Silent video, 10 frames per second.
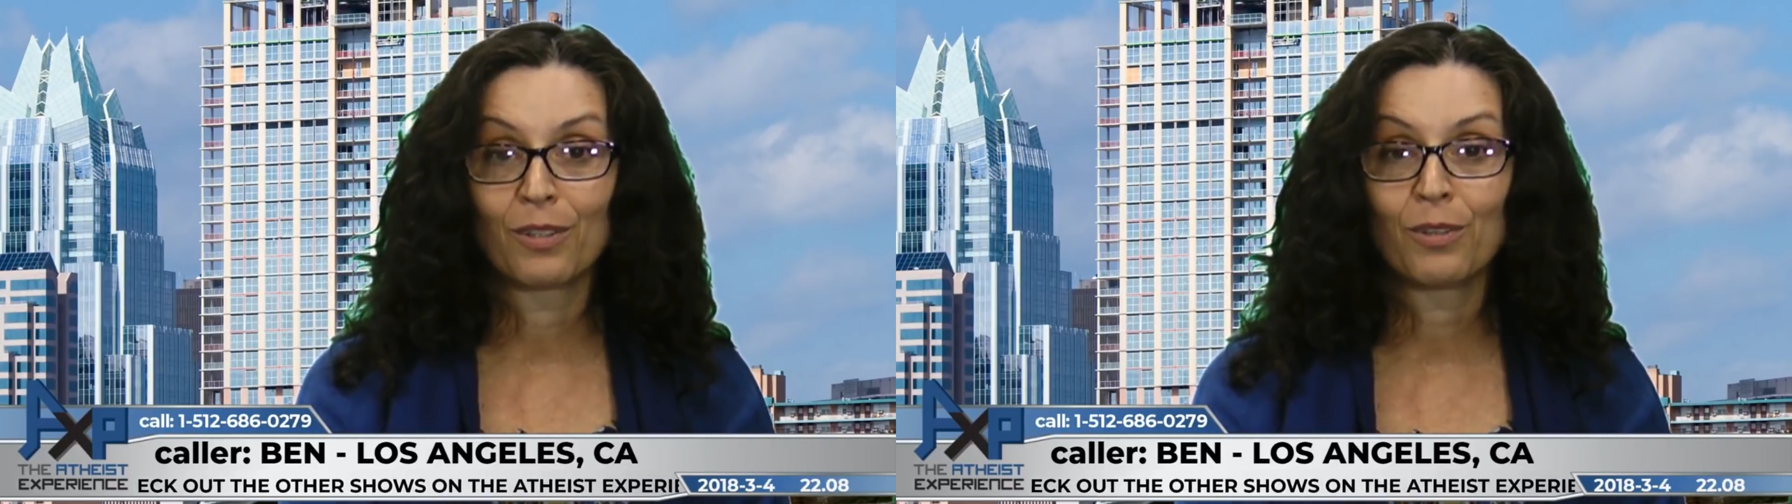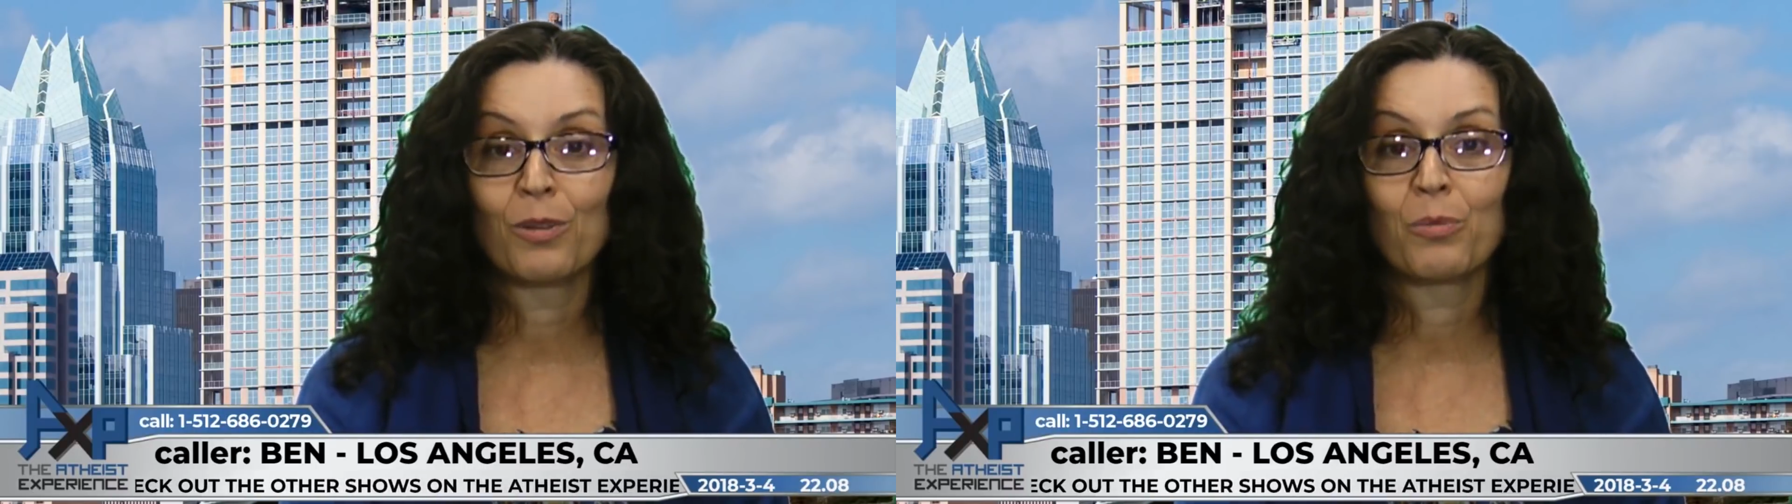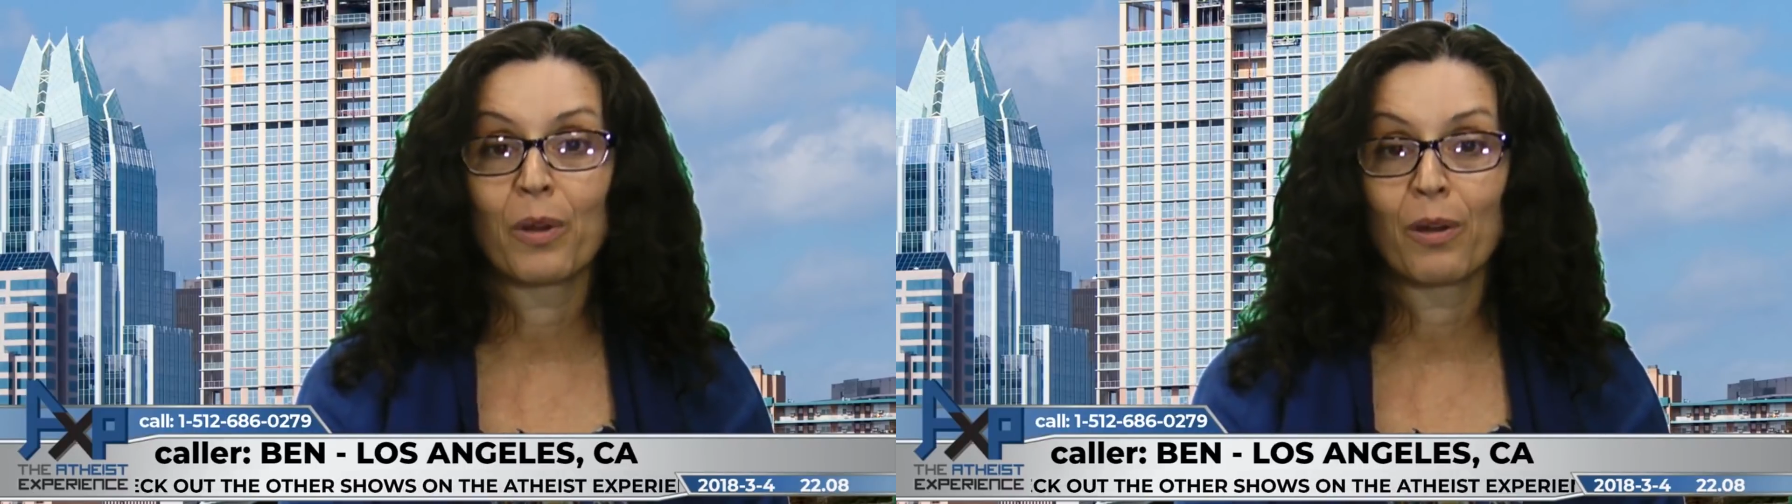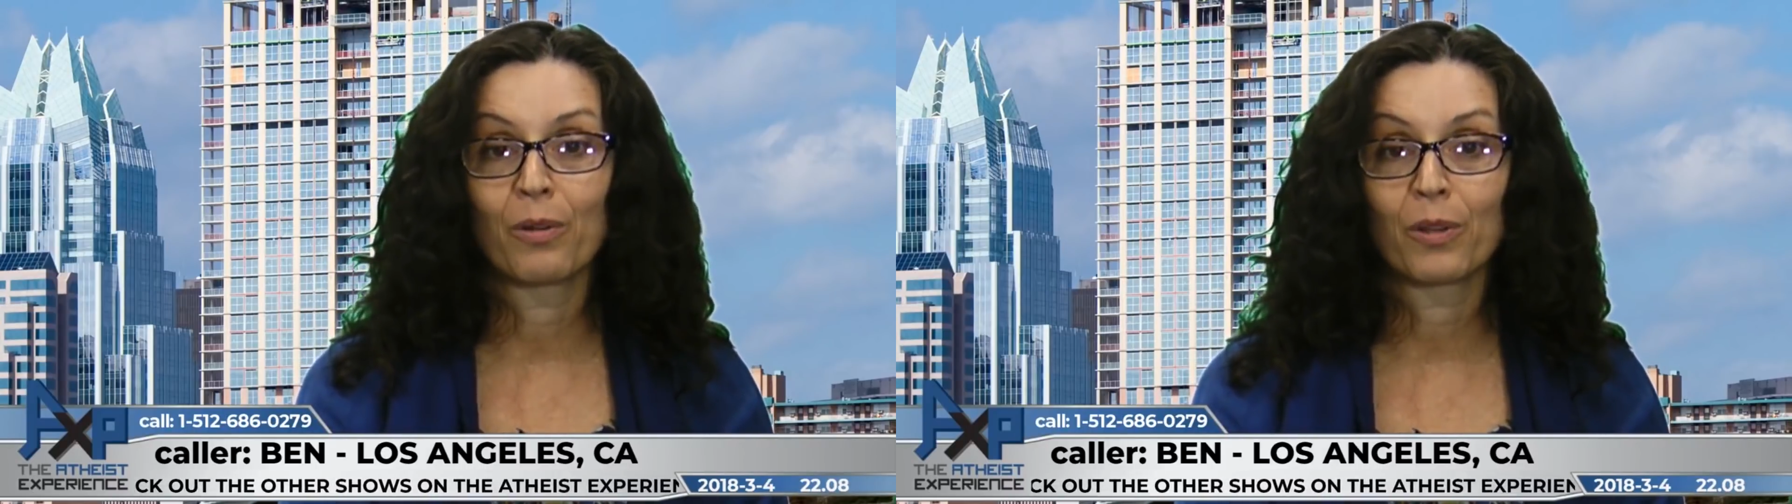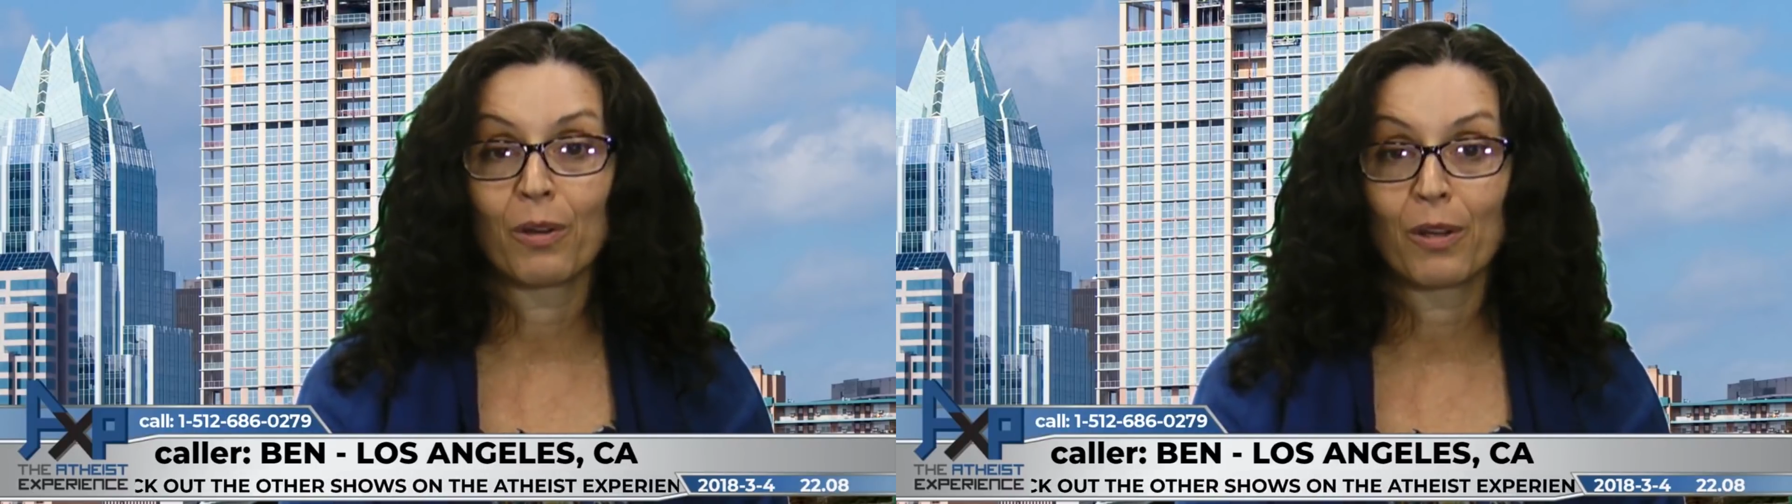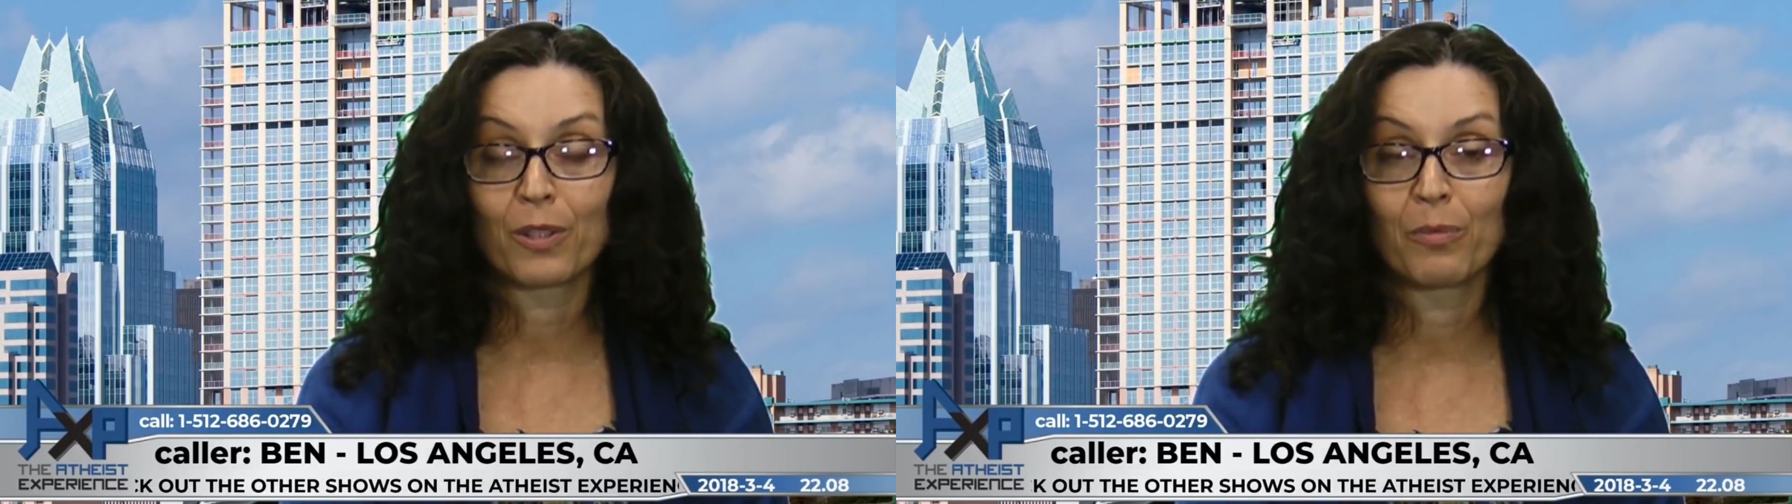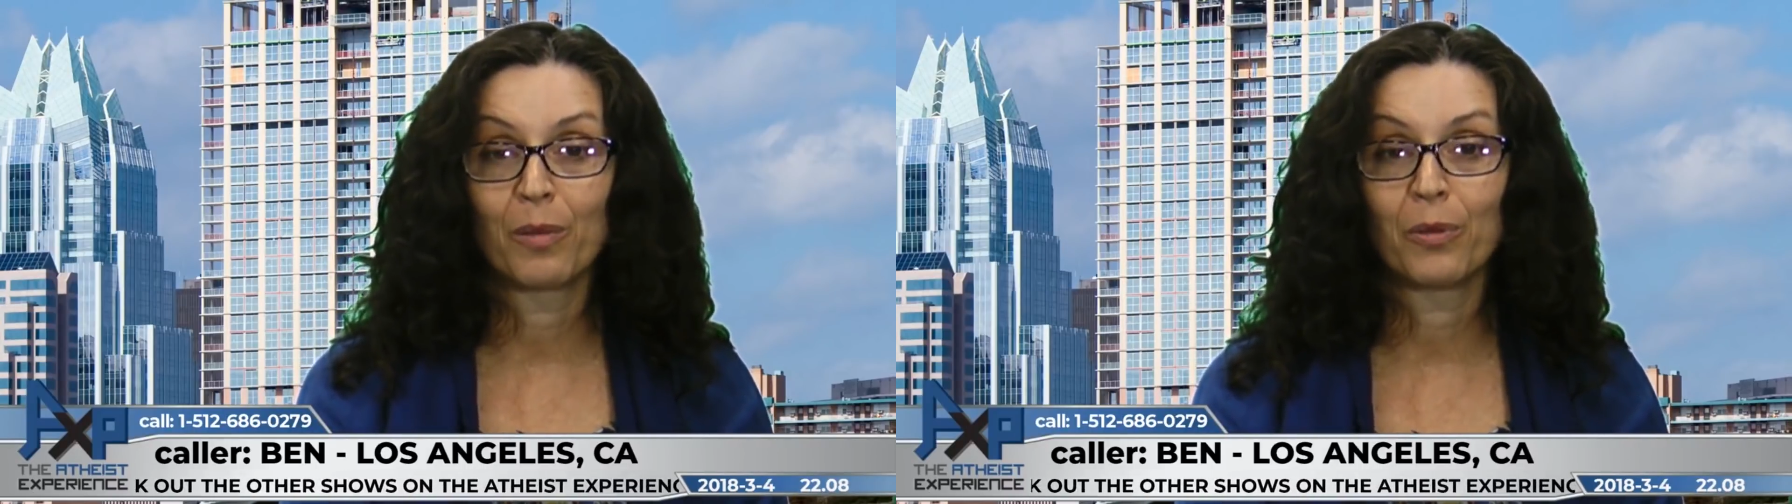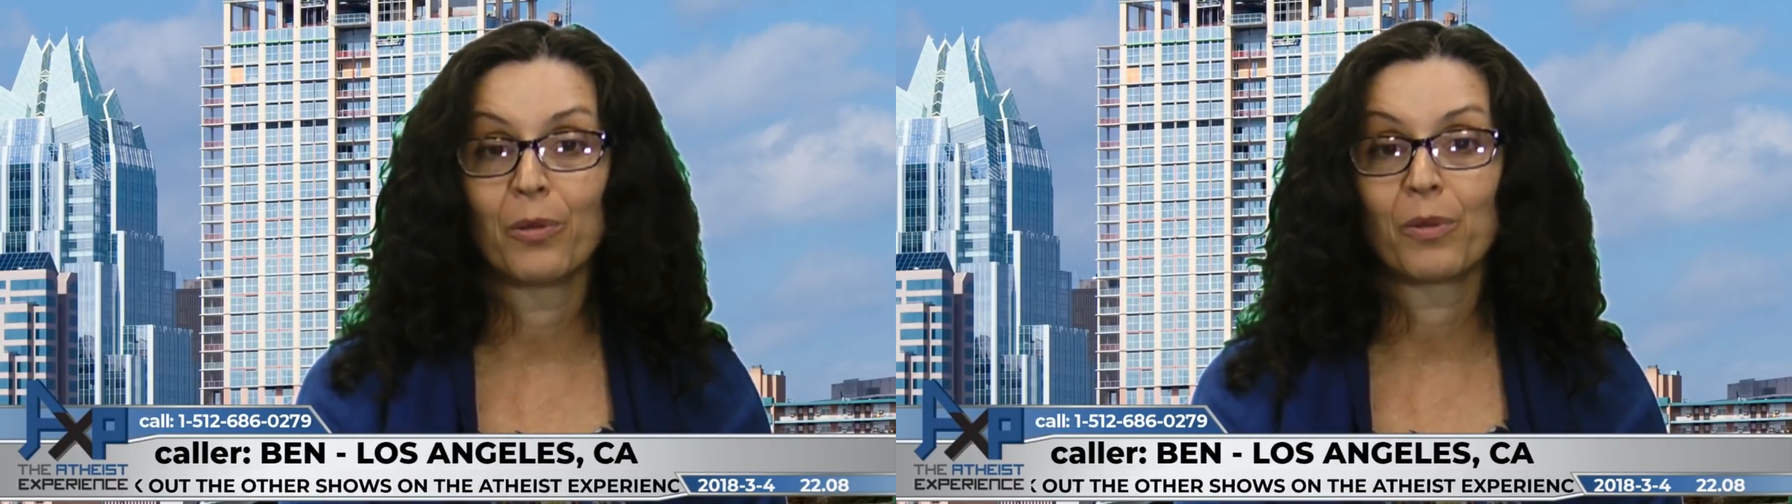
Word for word: too, where there are some people